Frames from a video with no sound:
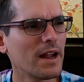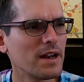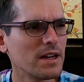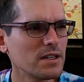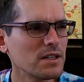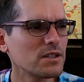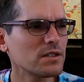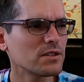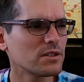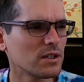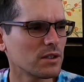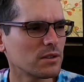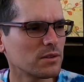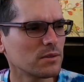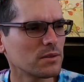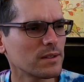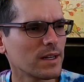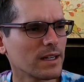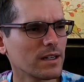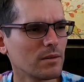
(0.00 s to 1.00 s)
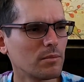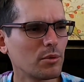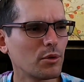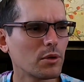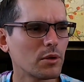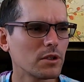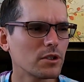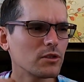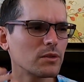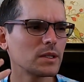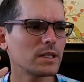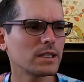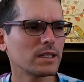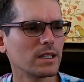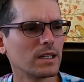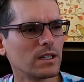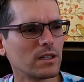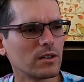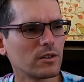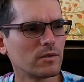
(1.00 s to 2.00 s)
and it just shows like a
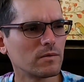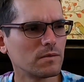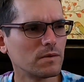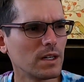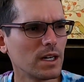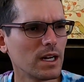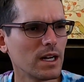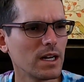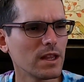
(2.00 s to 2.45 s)
portrait of